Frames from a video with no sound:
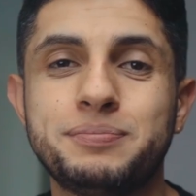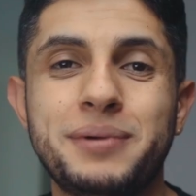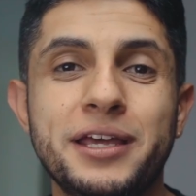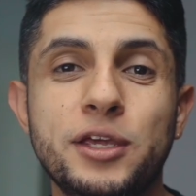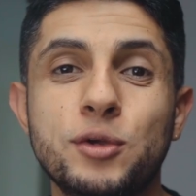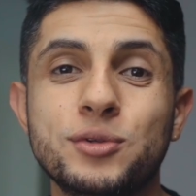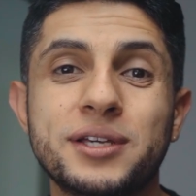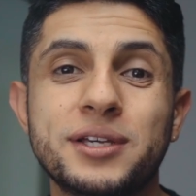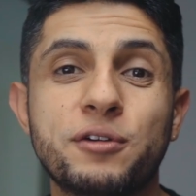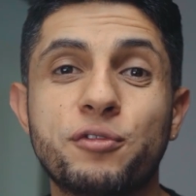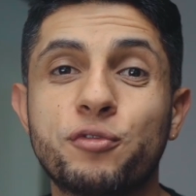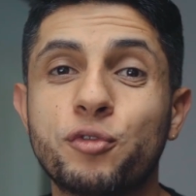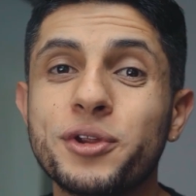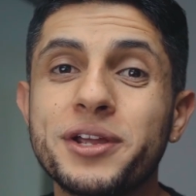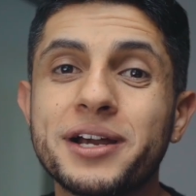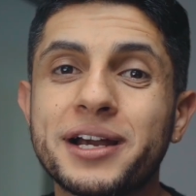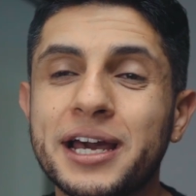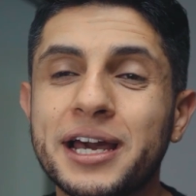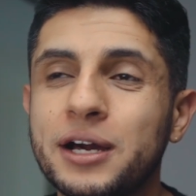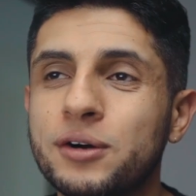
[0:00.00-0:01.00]
So by using a
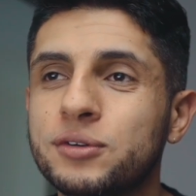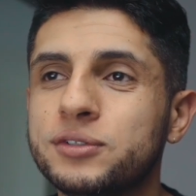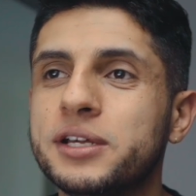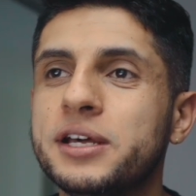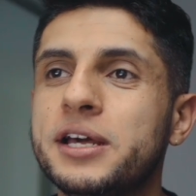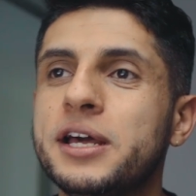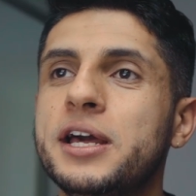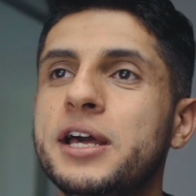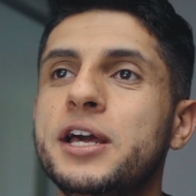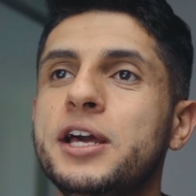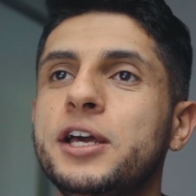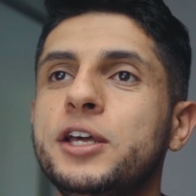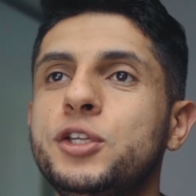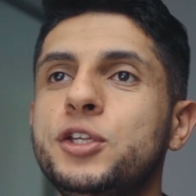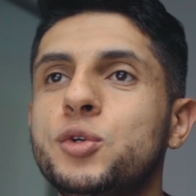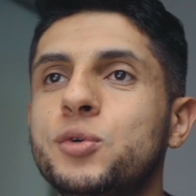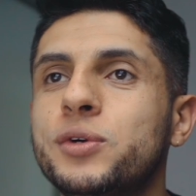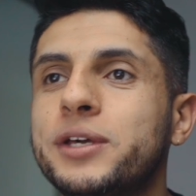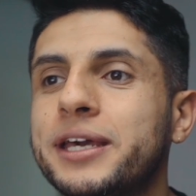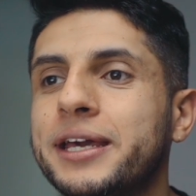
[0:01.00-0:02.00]
free account,
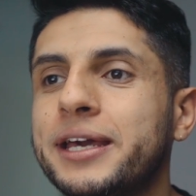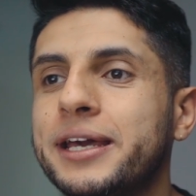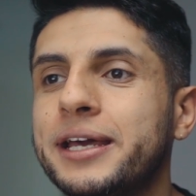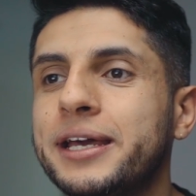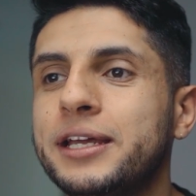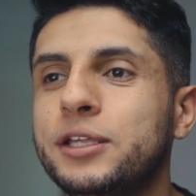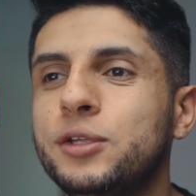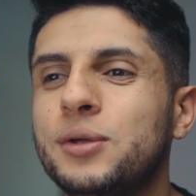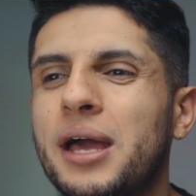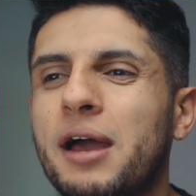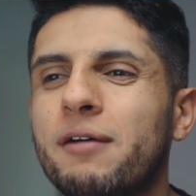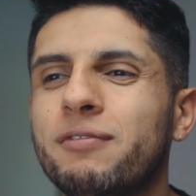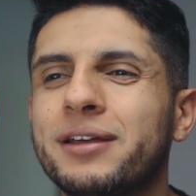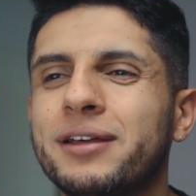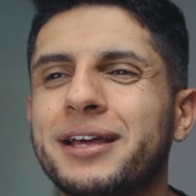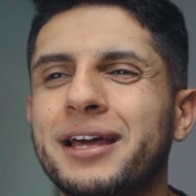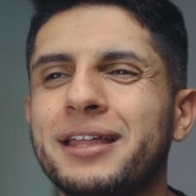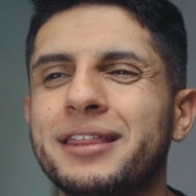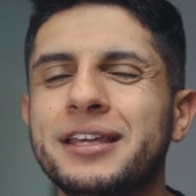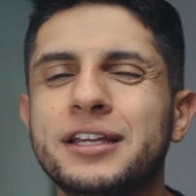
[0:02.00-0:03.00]
you can you have
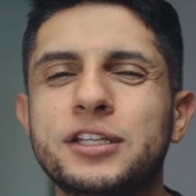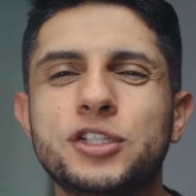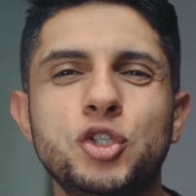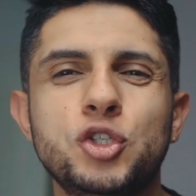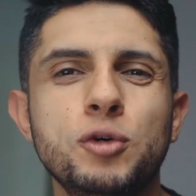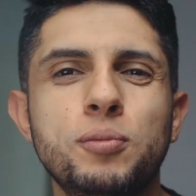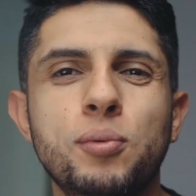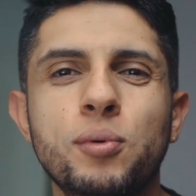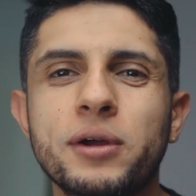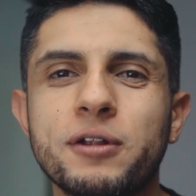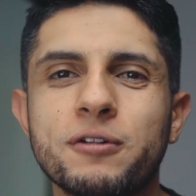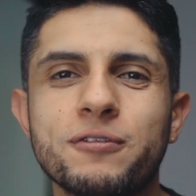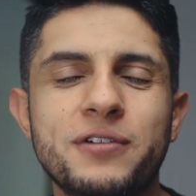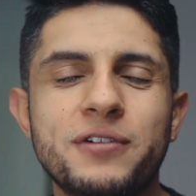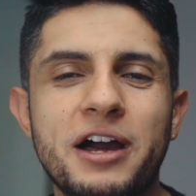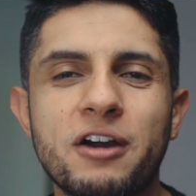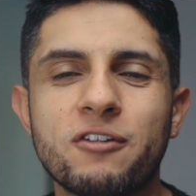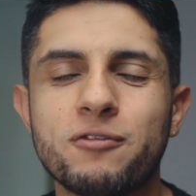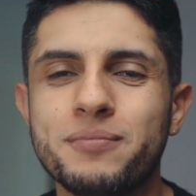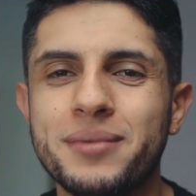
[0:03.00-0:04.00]
like I think 2.5
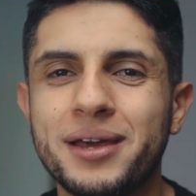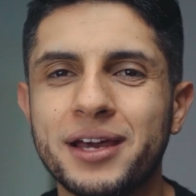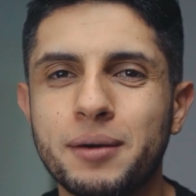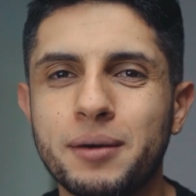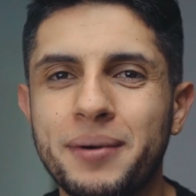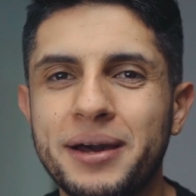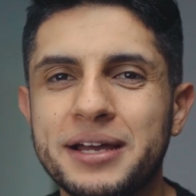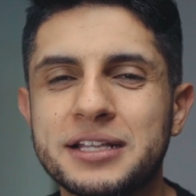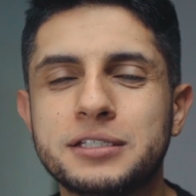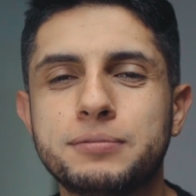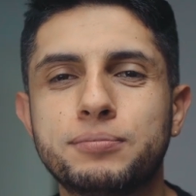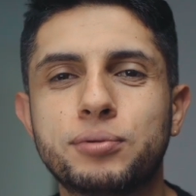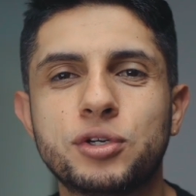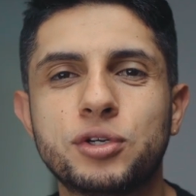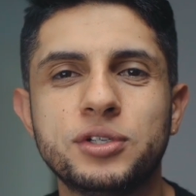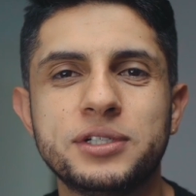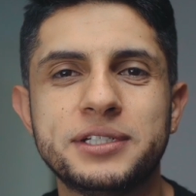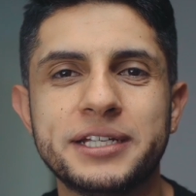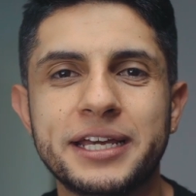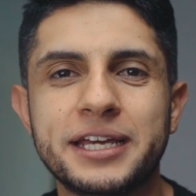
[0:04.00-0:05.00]
megabytes
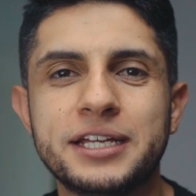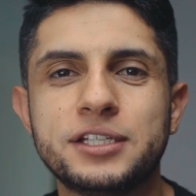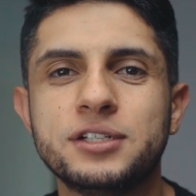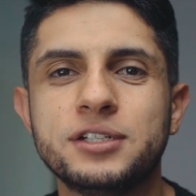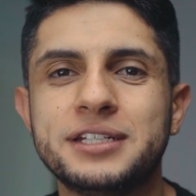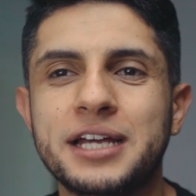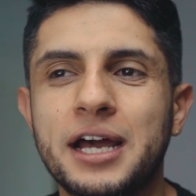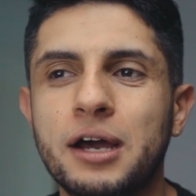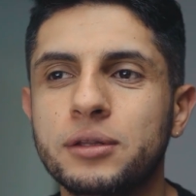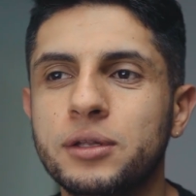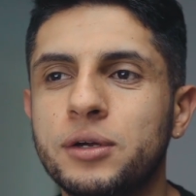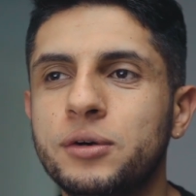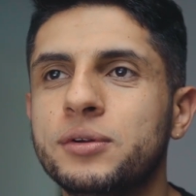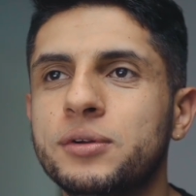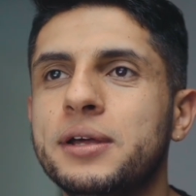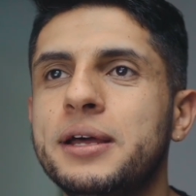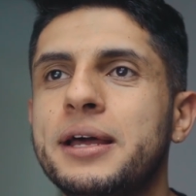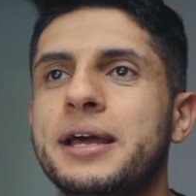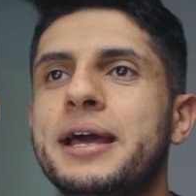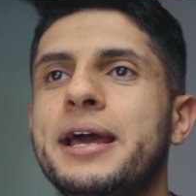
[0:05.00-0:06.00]
per day to download,